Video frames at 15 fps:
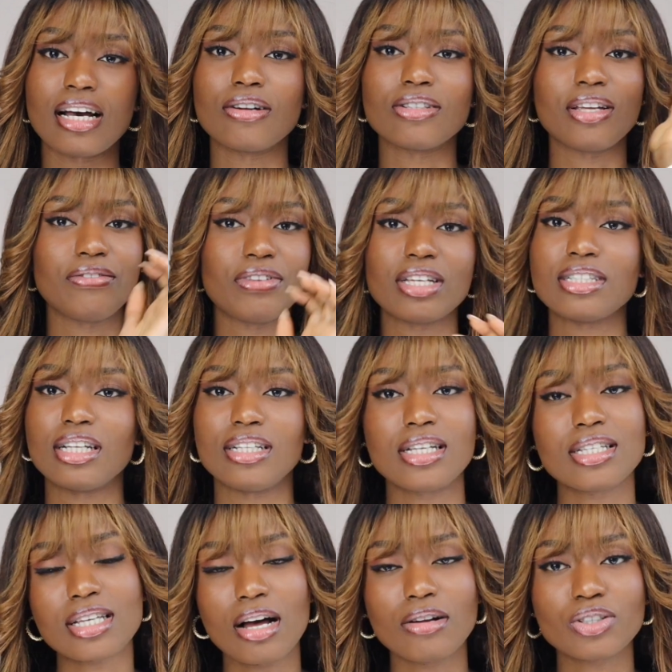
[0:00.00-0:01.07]
out. If there's a
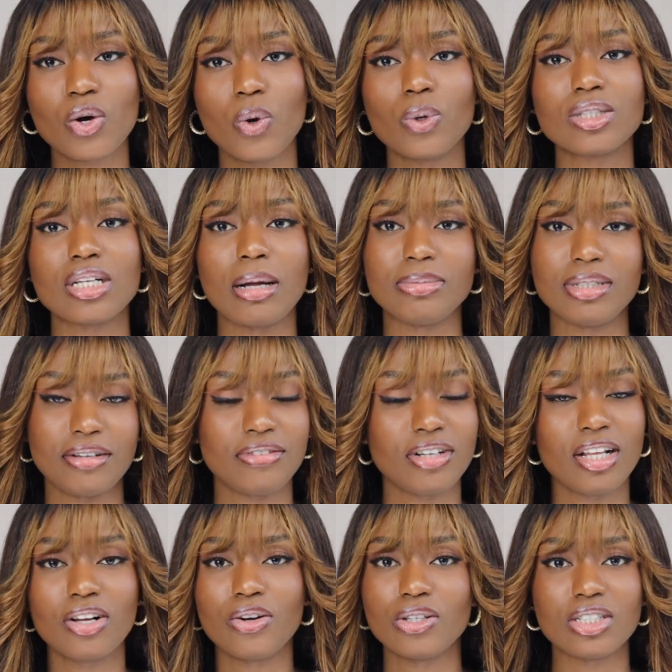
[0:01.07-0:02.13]
discount code, I'm
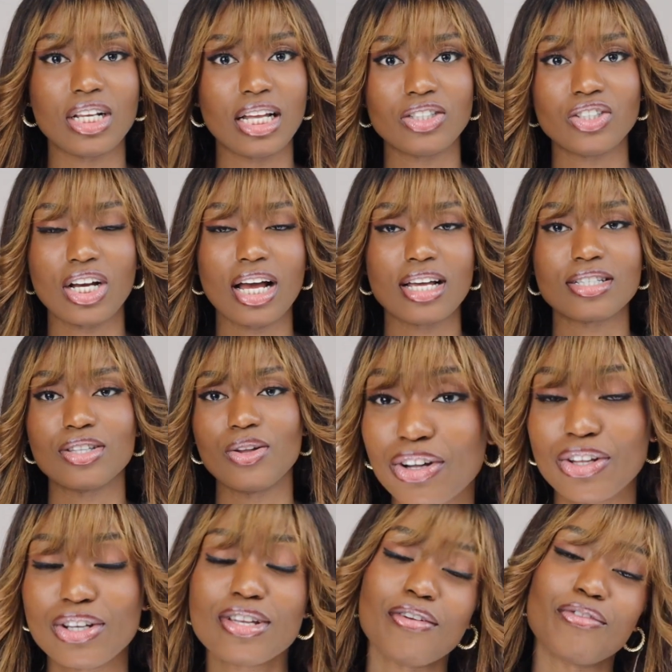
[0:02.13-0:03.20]
definitely going to let you guys know. For
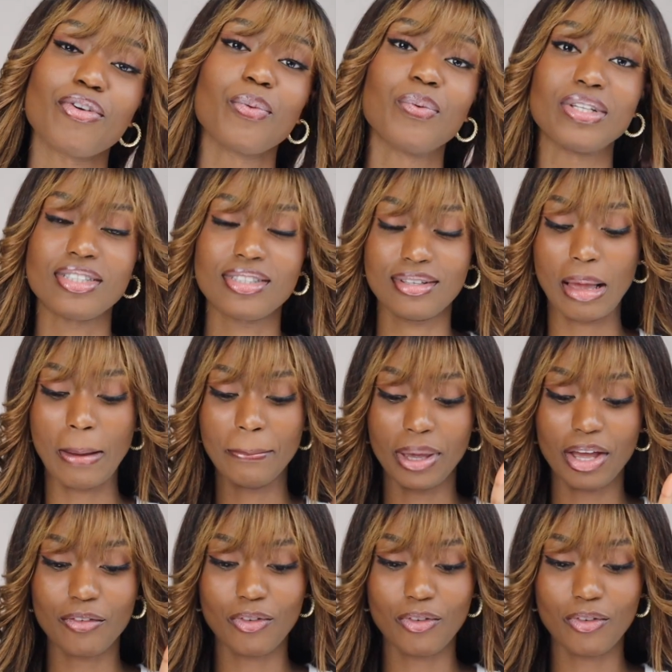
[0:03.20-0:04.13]
those of you with big